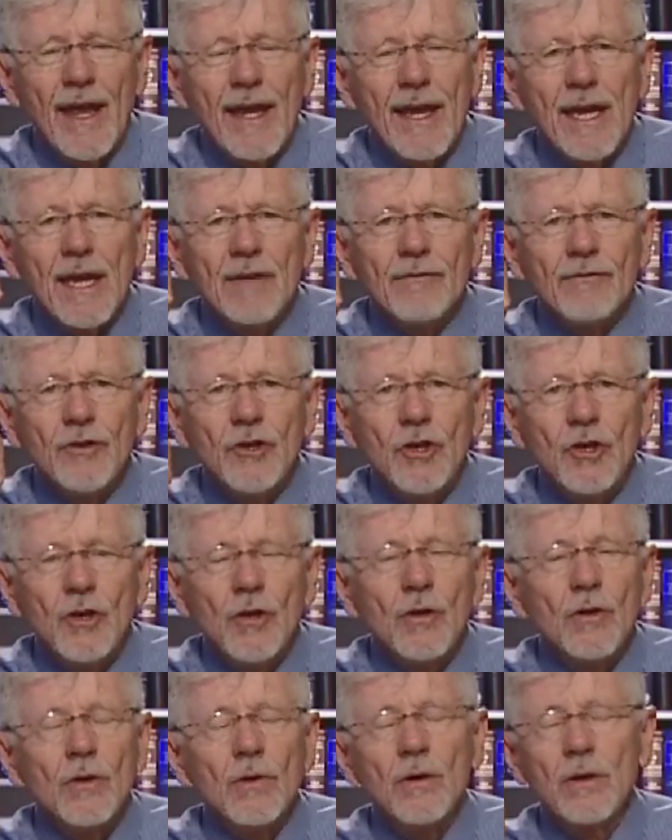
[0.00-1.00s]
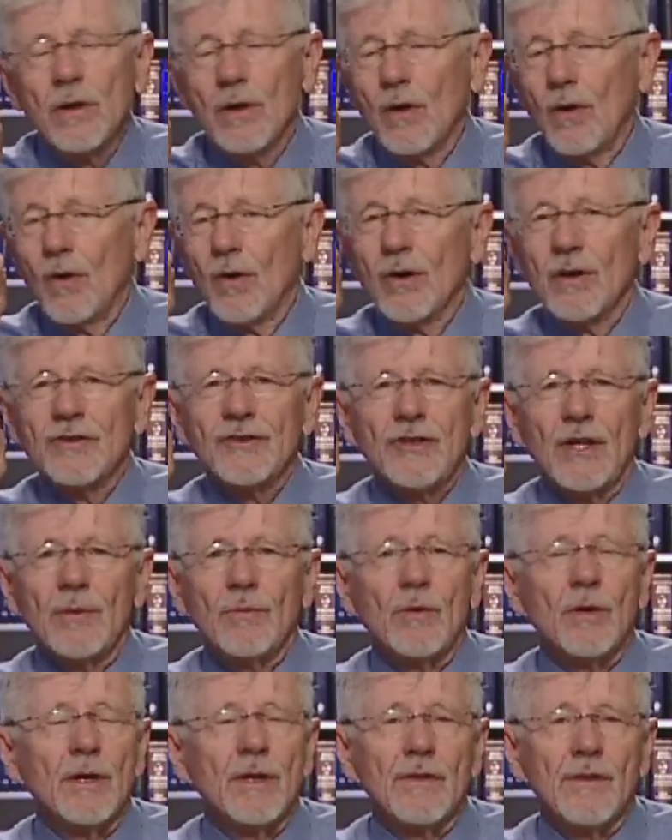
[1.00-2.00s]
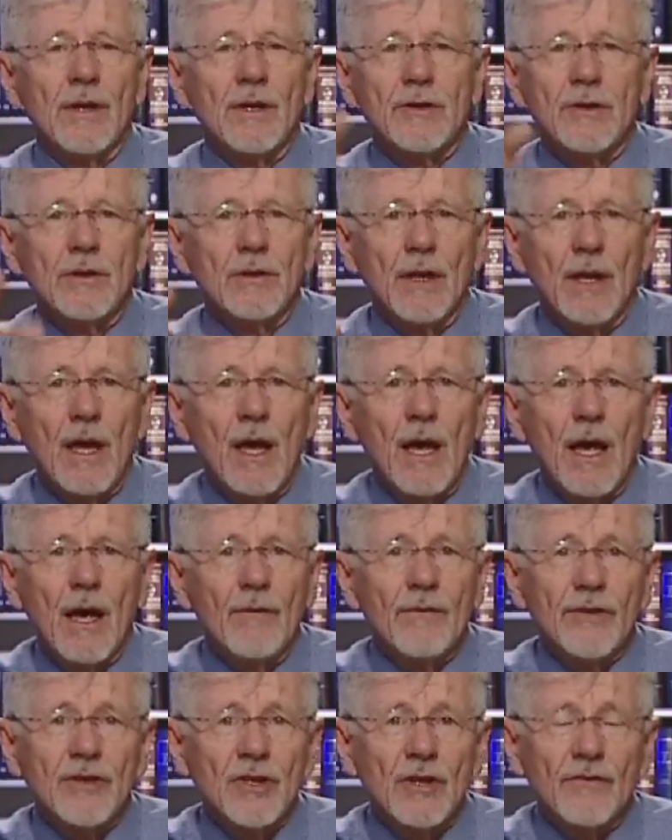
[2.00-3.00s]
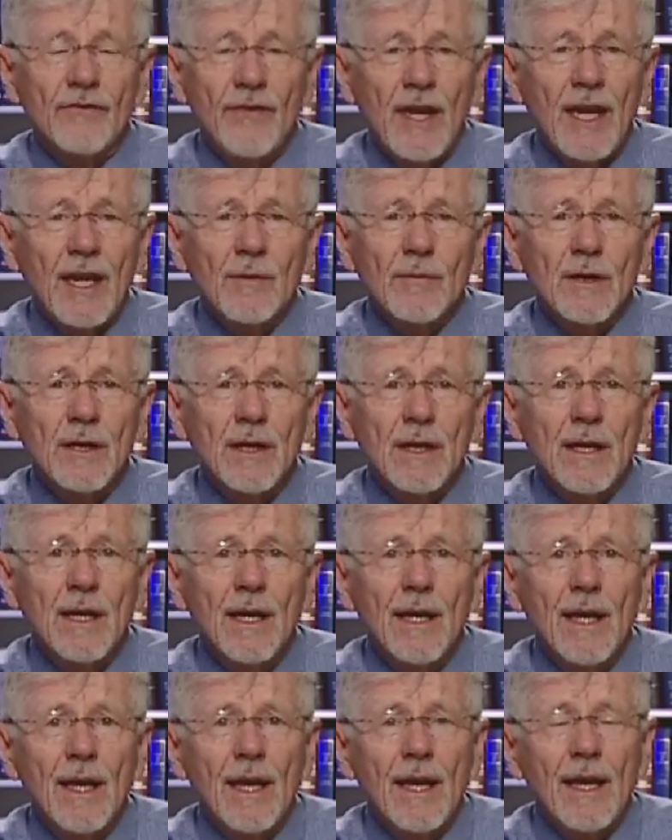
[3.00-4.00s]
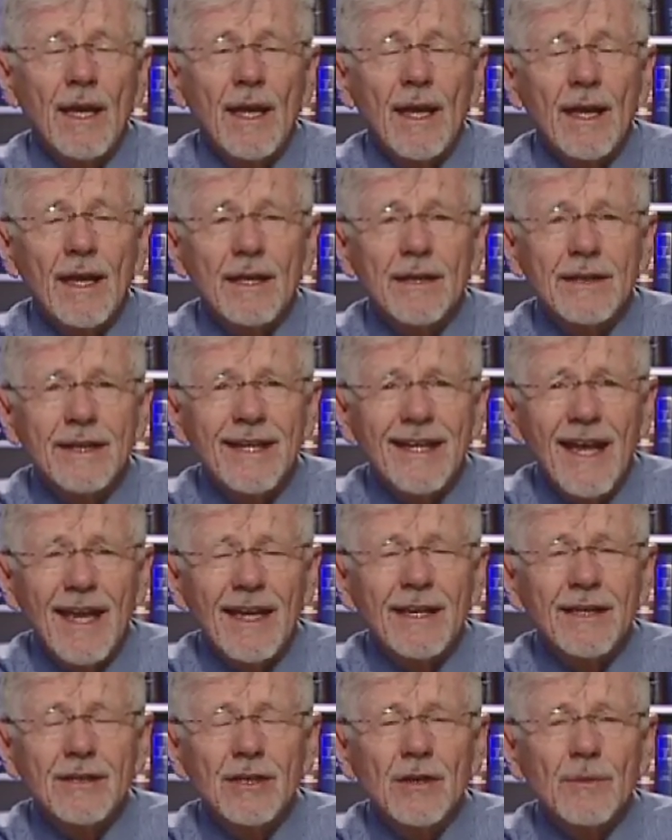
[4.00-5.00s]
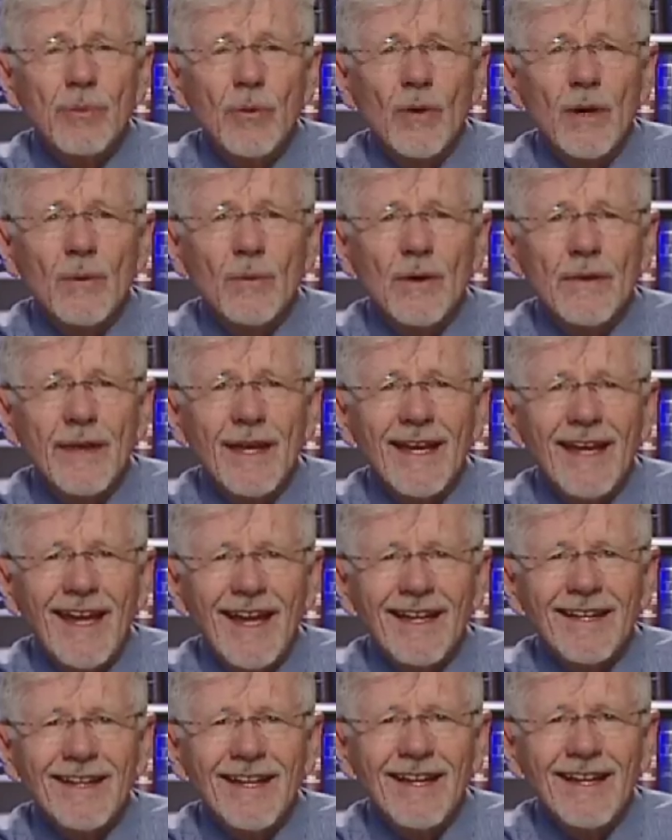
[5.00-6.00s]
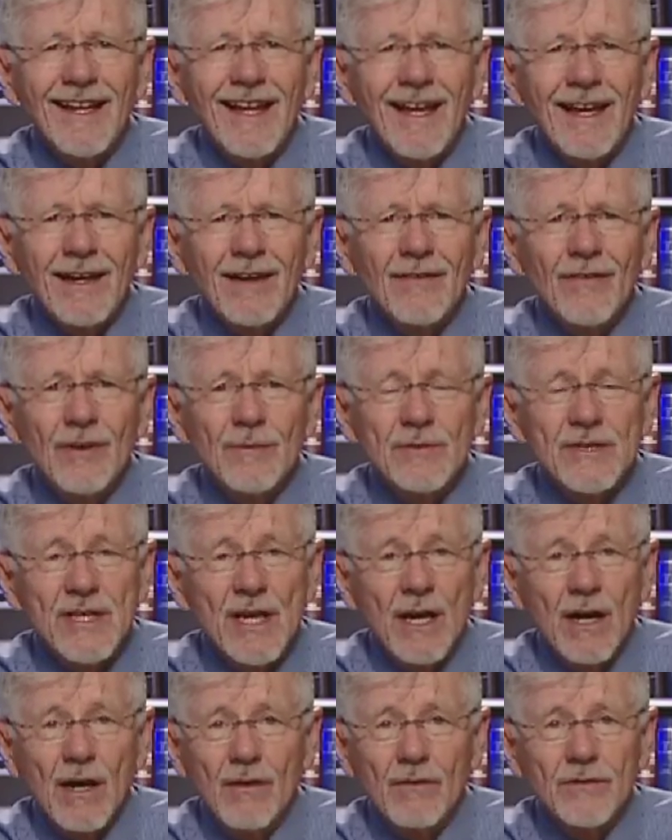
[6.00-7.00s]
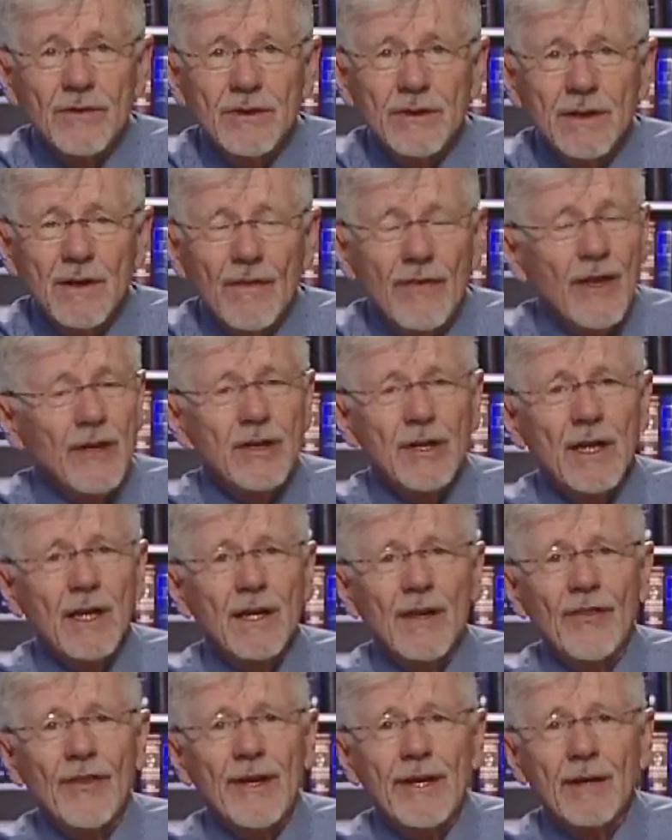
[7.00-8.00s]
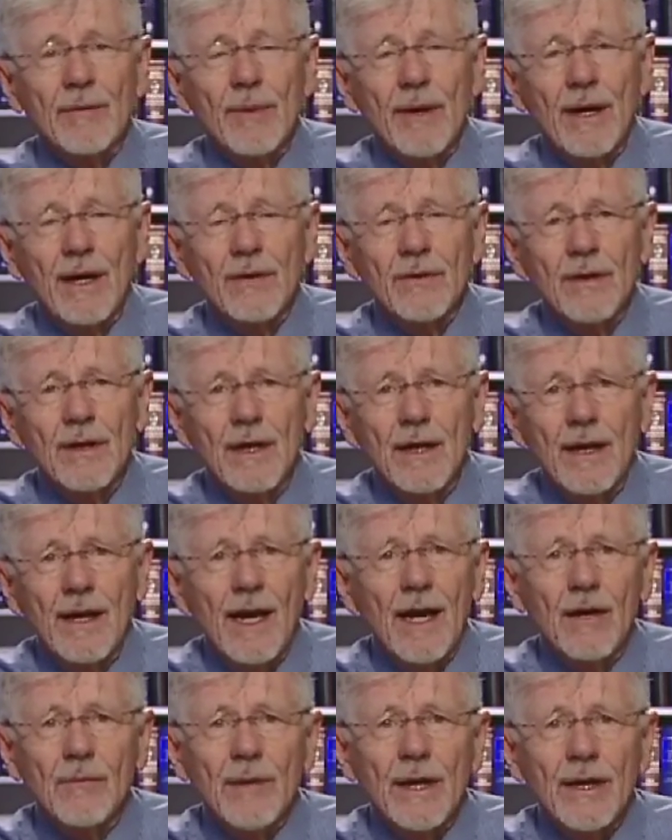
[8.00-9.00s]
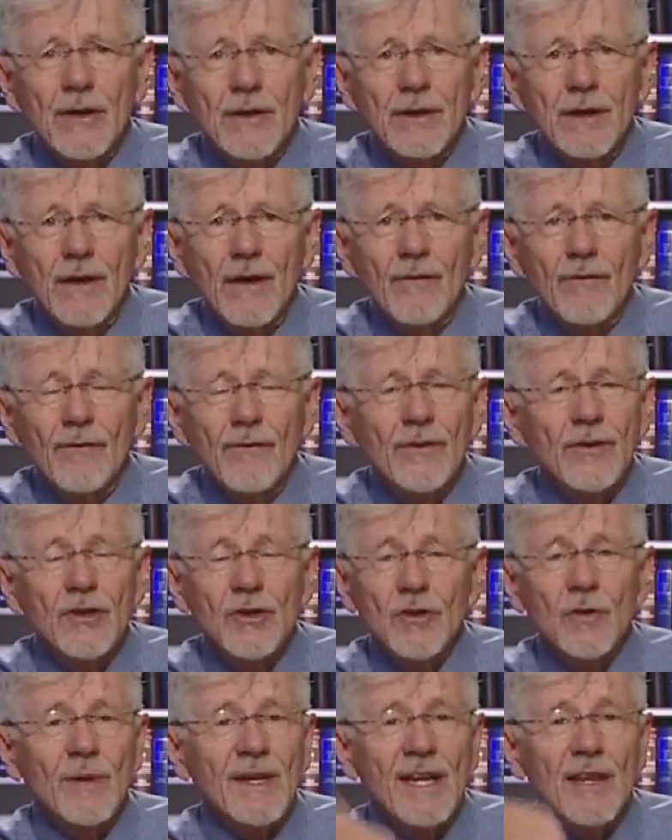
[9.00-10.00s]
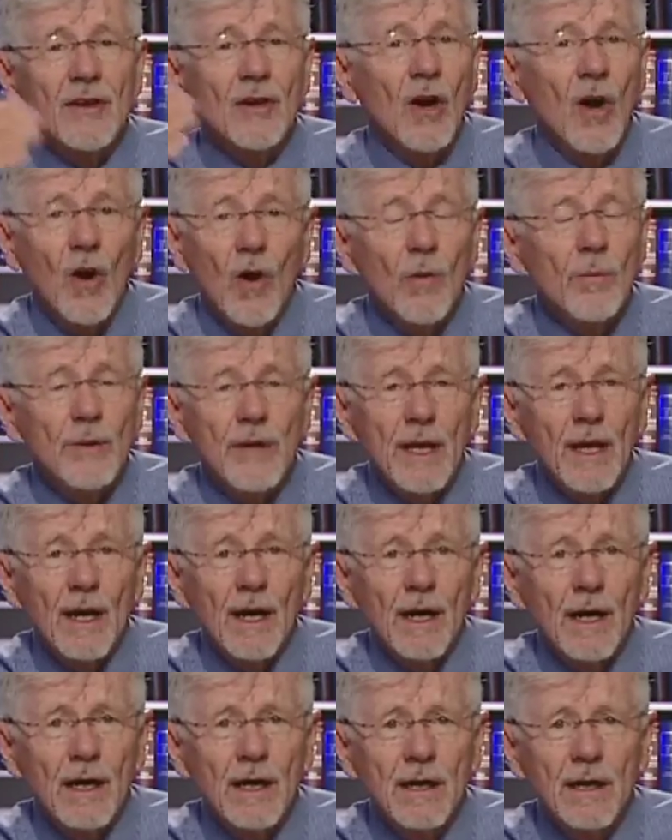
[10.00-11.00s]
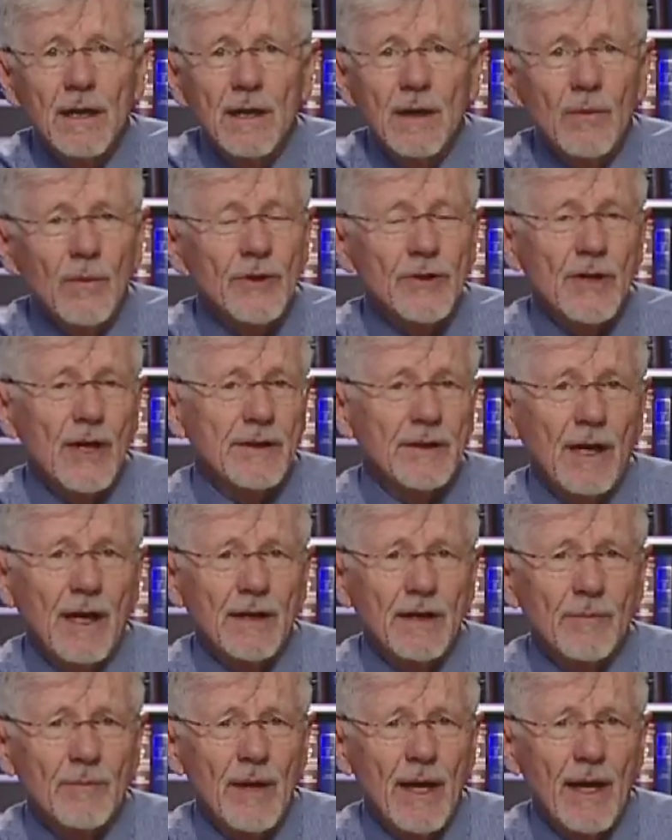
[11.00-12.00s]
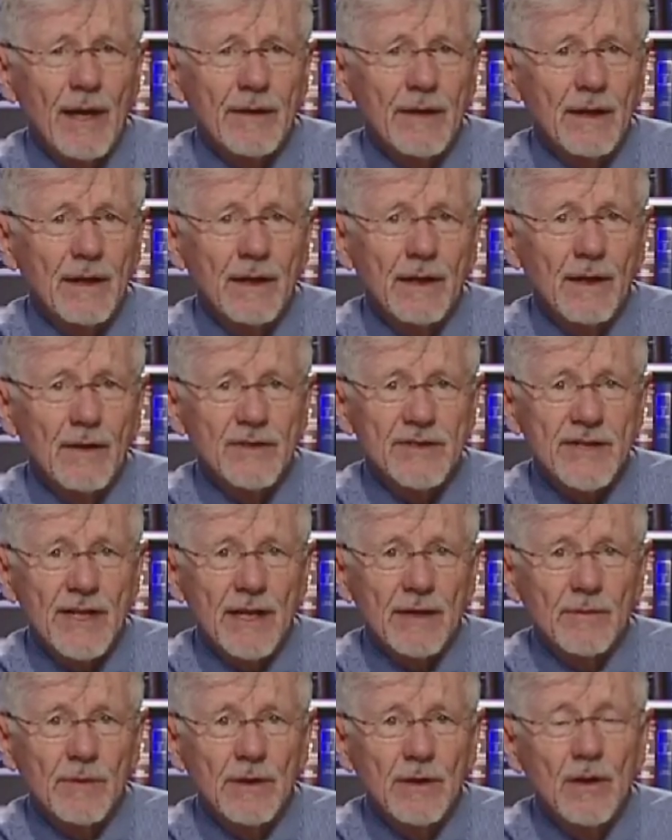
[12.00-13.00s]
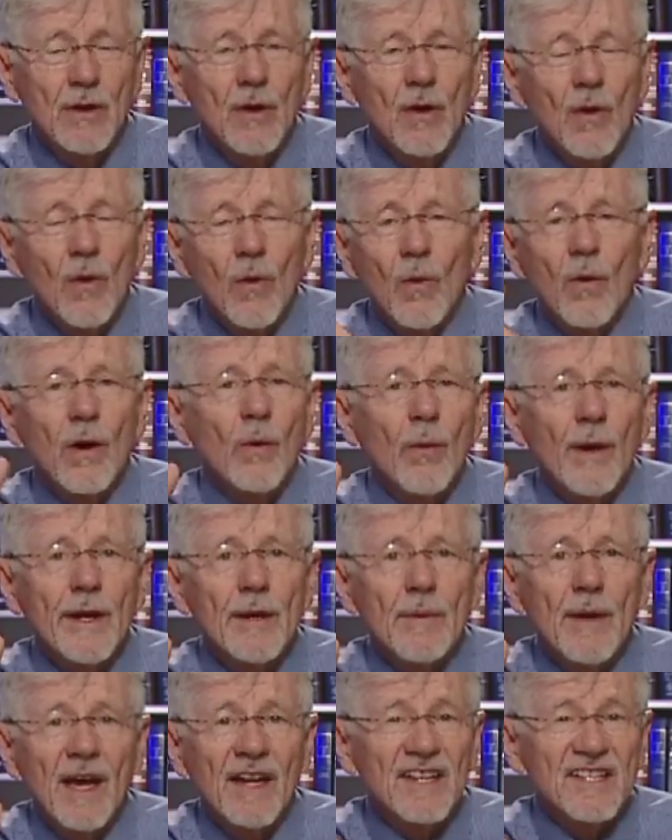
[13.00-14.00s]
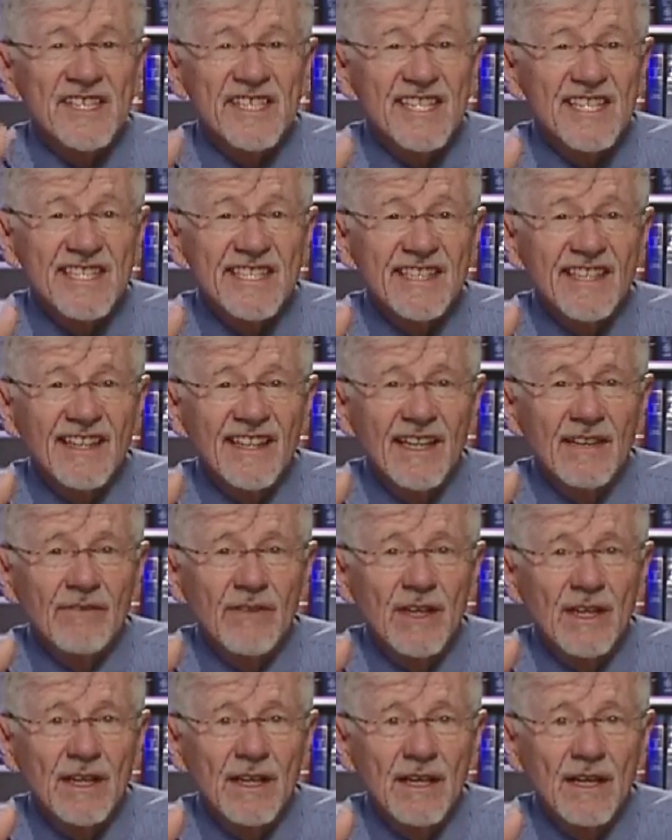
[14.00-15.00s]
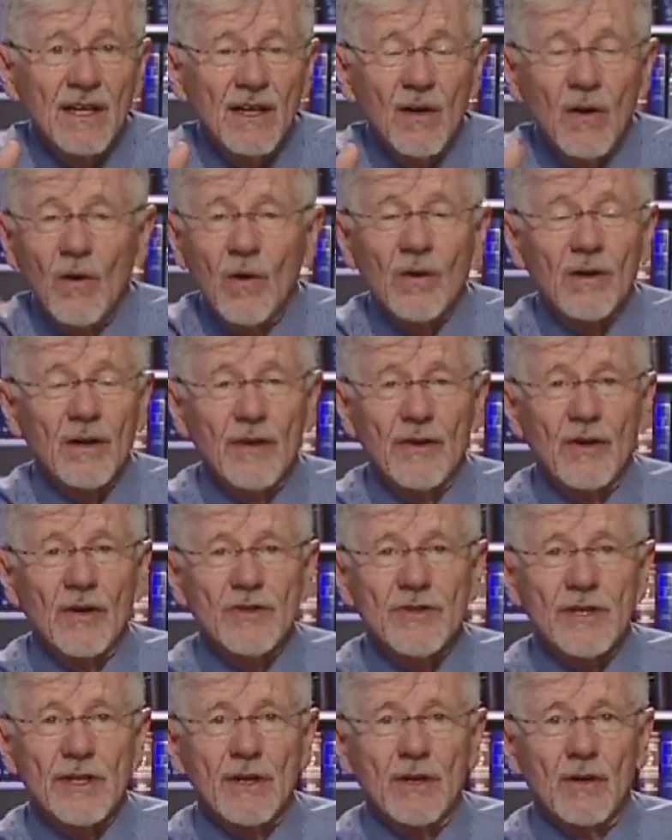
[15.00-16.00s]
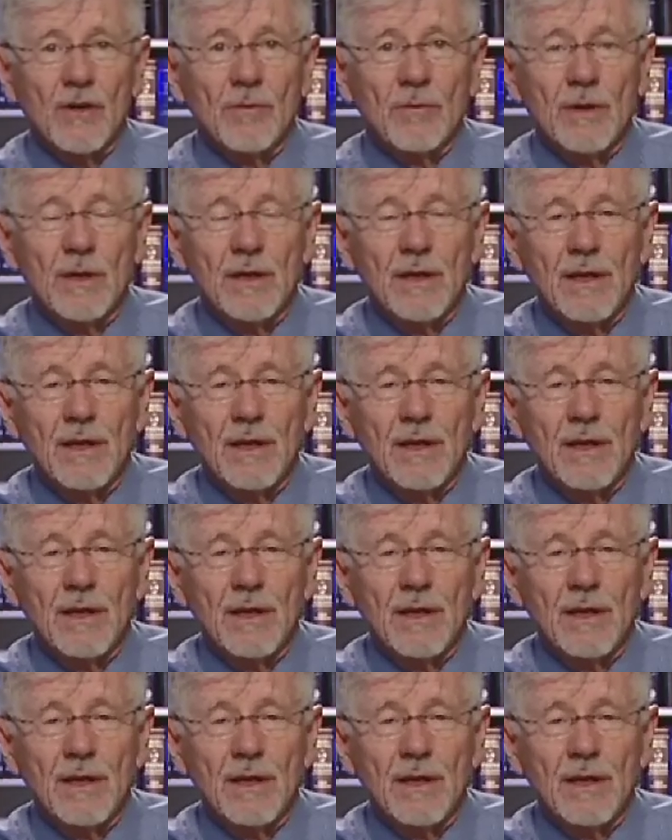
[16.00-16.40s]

If you or someone that you love in your family is getting to the point where they can't take care of themselves, then you've got to think about, how am I going to do either home care, which I talk about in another segment, or what about assisted living or a nursing home?